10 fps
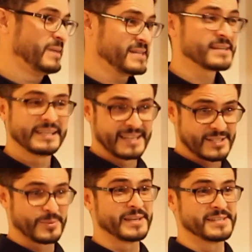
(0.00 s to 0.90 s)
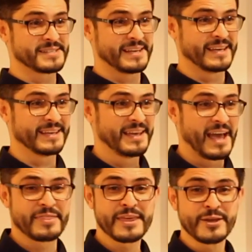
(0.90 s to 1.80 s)
Basically, that's what he's saying.
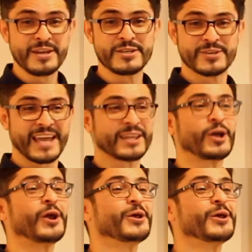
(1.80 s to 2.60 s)
I think you need to get